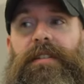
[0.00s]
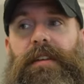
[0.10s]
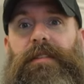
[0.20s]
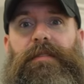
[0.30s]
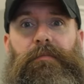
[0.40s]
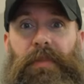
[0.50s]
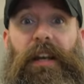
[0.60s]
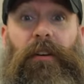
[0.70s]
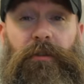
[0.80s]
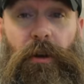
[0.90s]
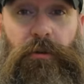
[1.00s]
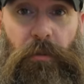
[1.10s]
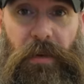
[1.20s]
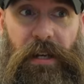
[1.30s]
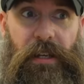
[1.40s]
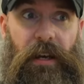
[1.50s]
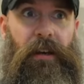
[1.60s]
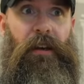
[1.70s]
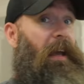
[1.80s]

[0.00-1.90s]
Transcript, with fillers: instance, being on social media,